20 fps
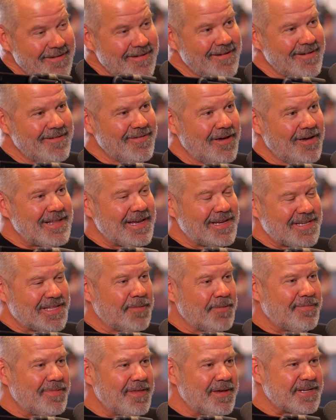at least
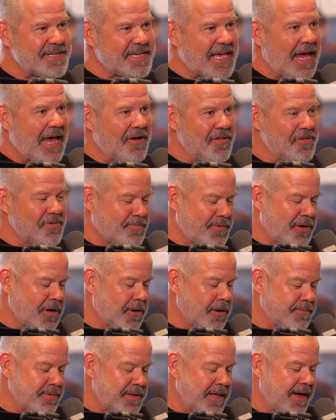the scaled
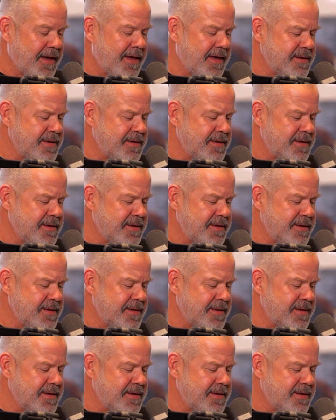pure play.